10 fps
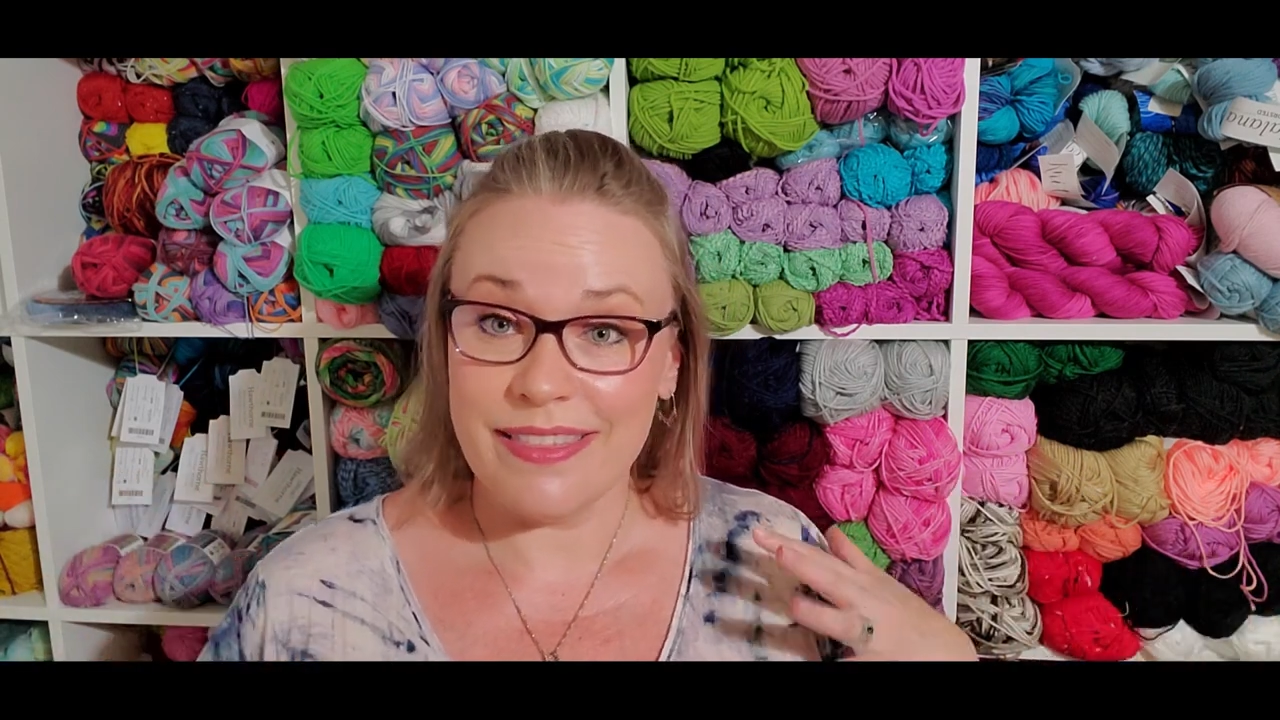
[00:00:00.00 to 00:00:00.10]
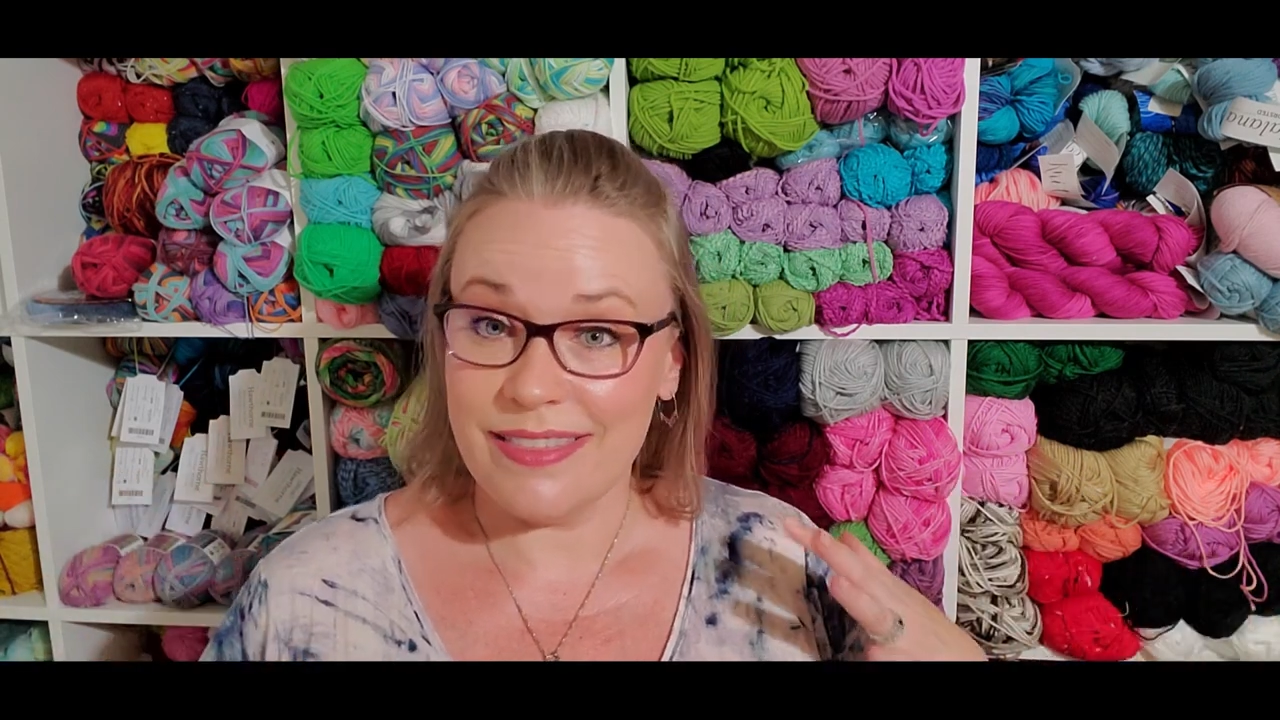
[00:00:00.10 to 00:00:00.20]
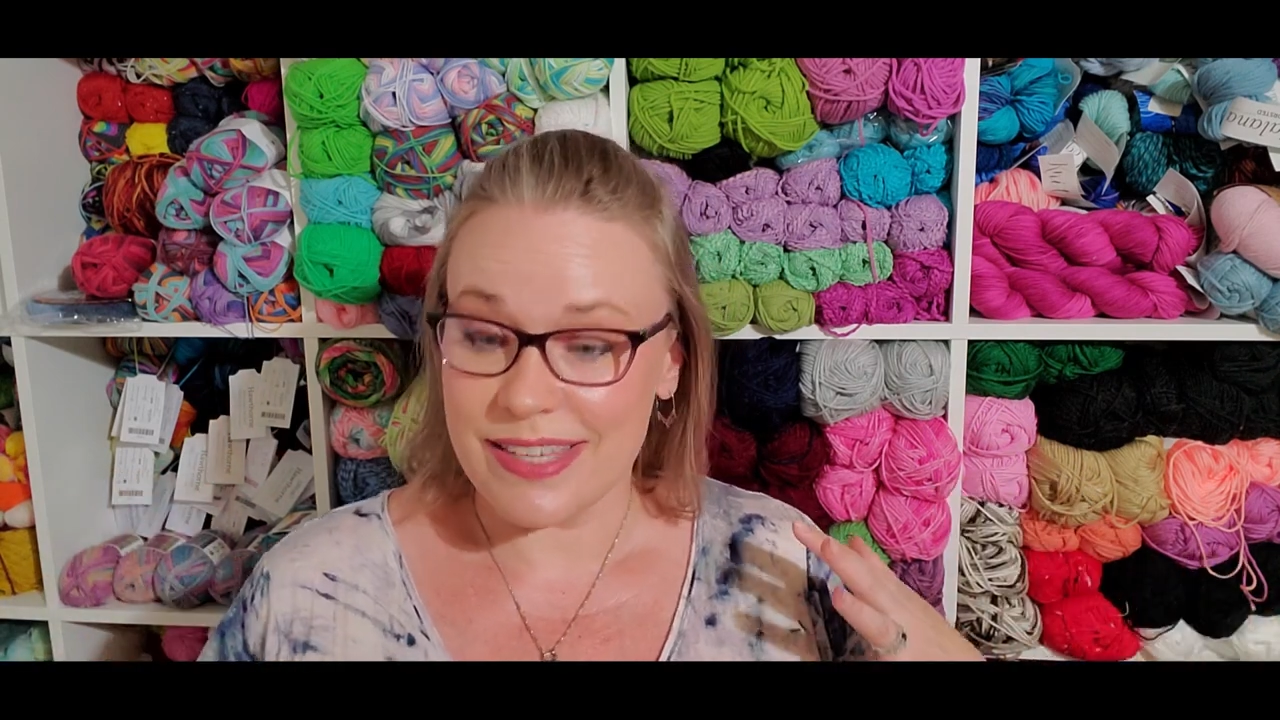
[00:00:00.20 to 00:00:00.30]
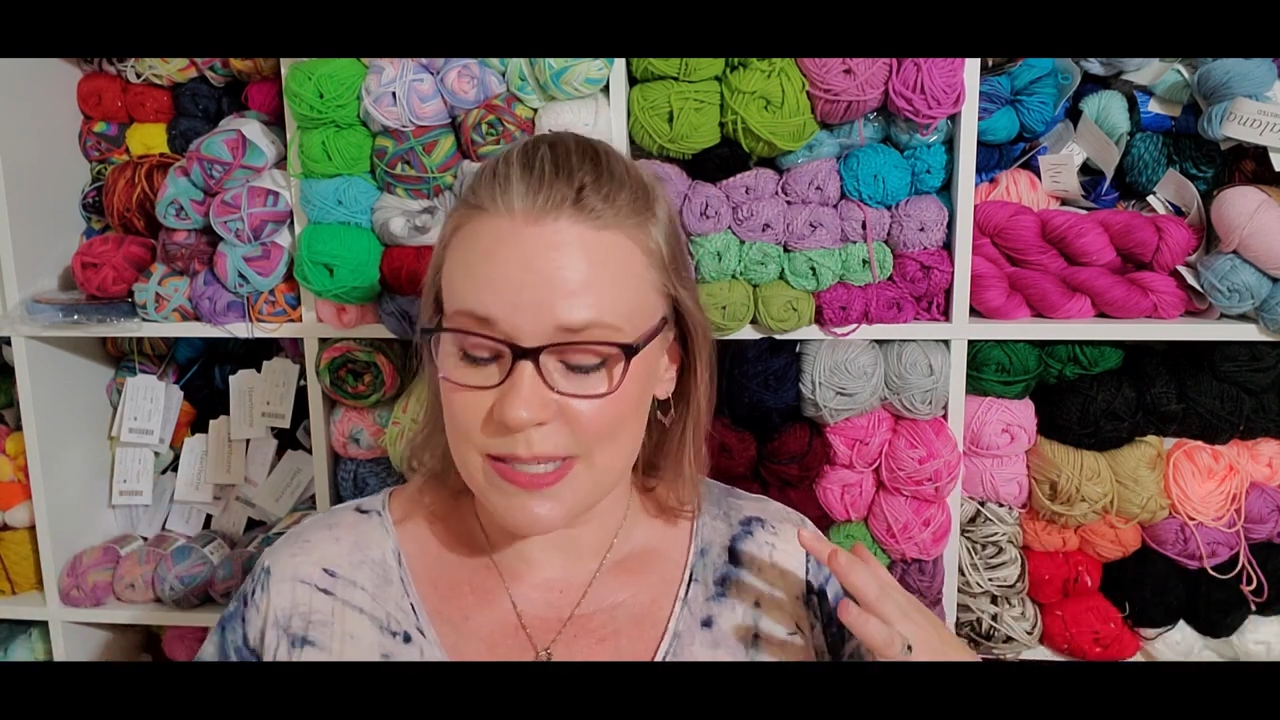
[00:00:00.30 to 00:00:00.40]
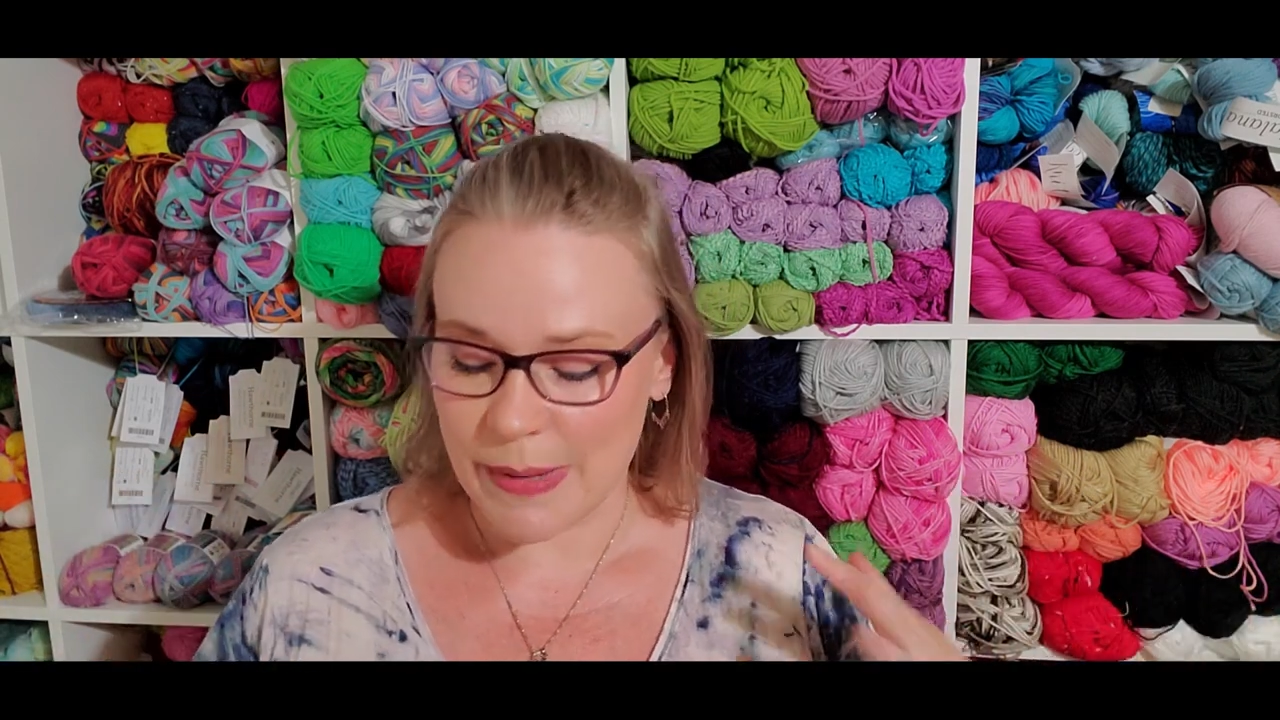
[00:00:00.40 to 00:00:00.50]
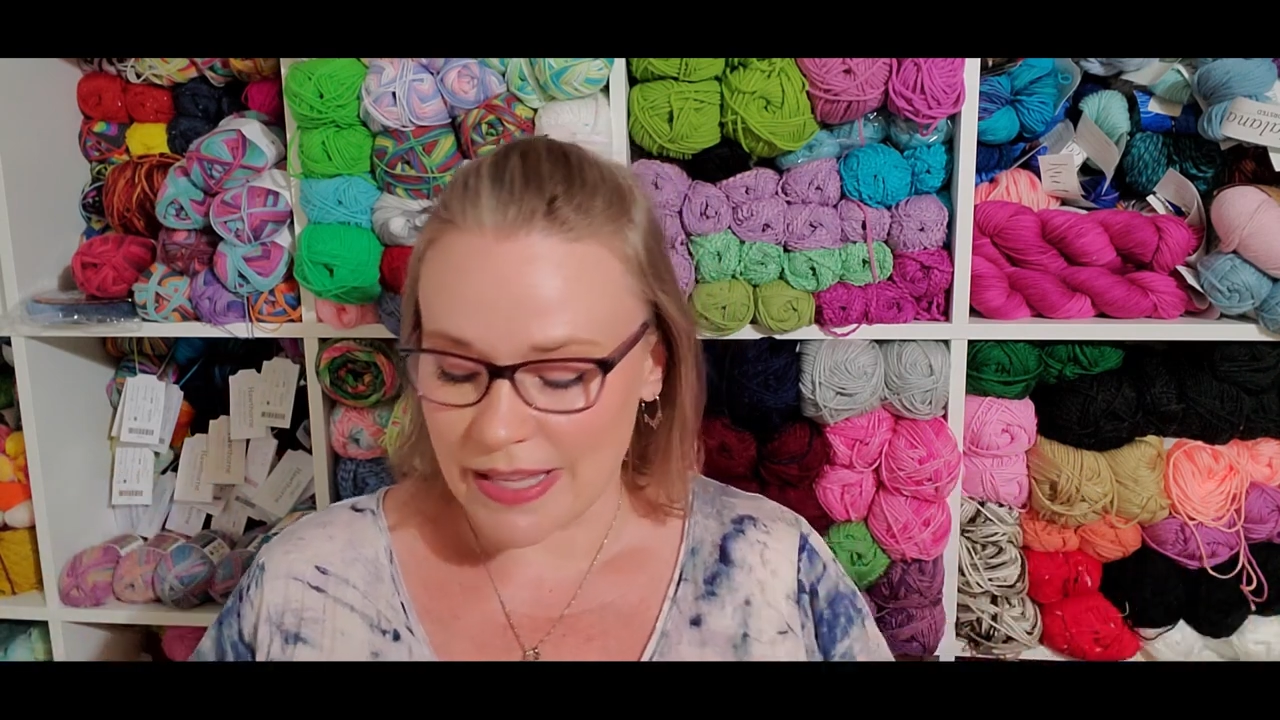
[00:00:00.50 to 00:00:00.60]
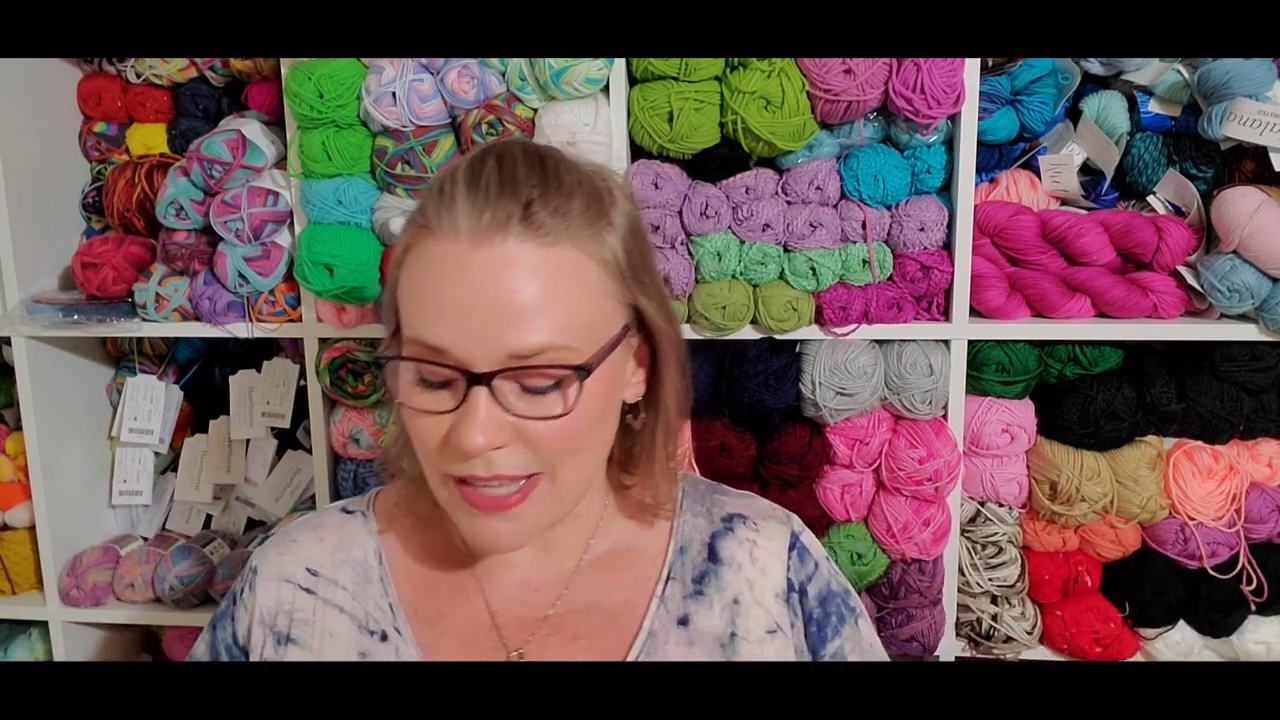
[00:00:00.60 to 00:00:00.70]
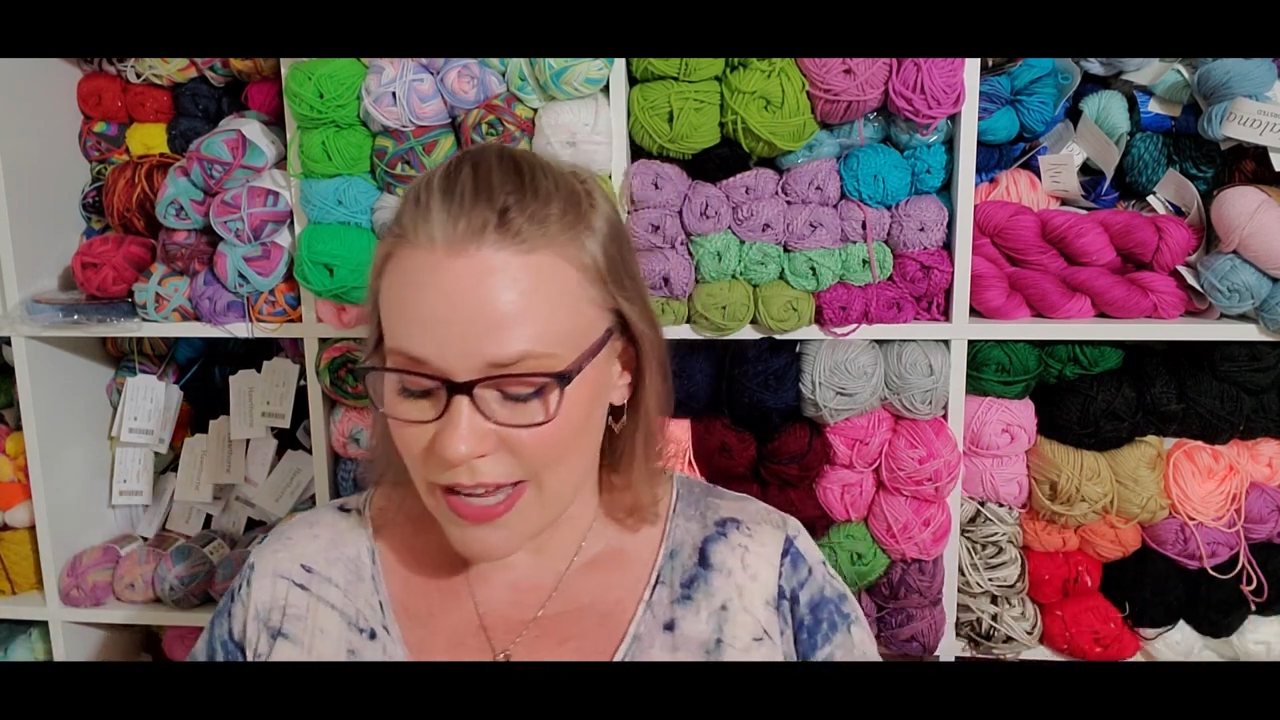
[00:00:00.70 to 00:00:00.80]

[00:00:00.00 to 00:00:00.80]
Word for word: this month.